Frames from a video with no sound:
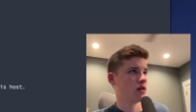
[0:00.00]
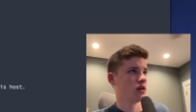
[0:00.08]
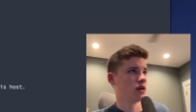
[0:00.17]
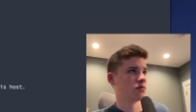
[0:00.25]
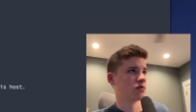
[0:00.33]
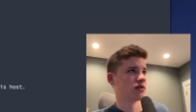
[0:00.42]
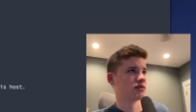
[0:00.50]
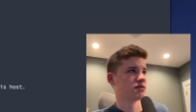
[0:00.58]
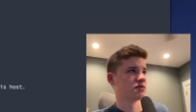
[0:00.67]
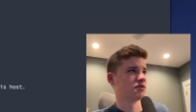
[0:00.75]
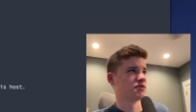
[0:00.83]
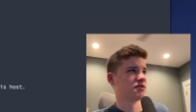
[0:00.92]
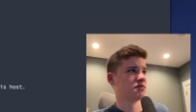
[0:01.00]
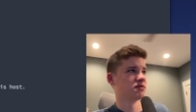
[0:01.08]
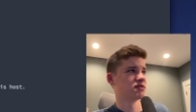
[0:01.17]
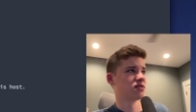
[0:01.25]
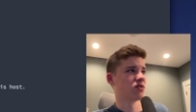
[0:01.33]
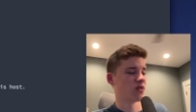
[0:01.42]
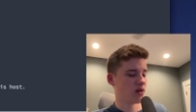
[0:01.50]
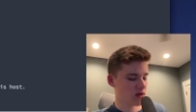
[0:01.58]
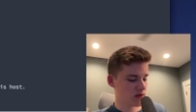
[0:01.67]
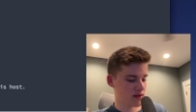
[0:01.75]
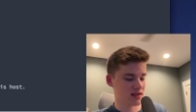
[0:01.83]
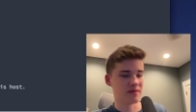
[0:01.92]
And we're also going to install all
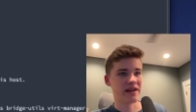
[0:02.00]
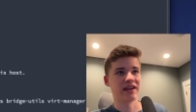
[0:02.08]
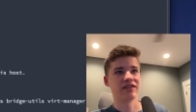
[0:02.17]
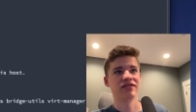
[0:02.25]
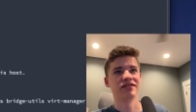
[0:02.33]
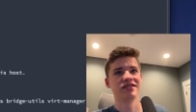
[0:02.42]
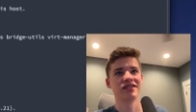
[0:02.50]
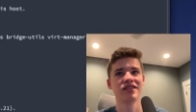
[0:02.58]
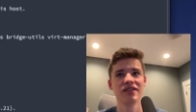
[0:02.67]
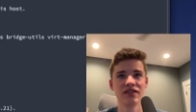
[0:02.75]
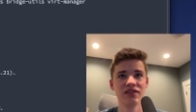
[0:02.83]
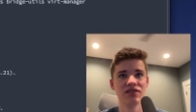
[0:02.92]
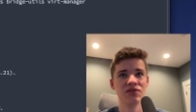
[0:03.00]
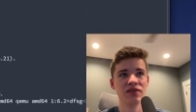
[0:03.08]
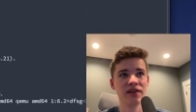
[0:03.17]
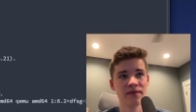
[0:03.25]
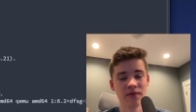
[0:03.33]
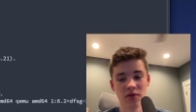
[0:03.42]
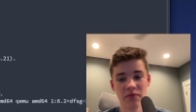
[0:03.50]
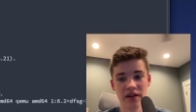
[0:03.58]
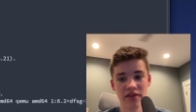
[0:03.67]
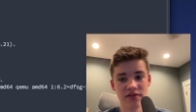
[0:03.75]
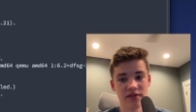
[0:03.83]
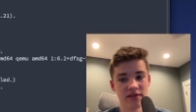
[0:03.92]
of these packages to get
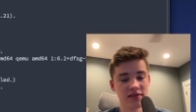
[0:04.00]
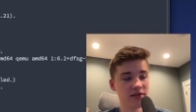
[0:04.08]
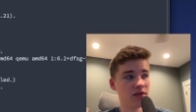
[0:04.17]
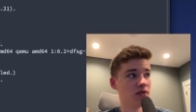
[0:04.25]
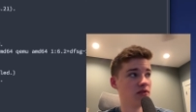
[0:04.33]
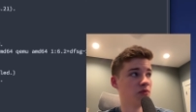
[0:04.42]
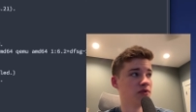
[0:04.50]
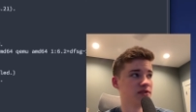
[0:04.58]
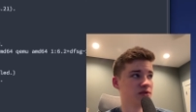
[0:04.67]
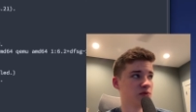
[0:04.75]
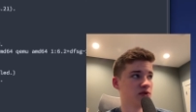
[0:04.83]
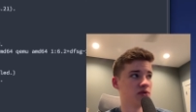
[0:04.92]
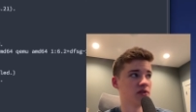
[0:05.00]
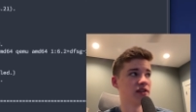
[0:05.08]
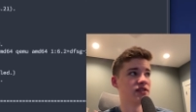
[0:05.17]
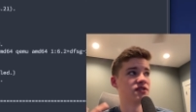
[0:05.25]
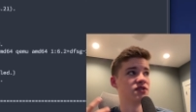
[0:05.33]
virt-manager installed, which is going to let us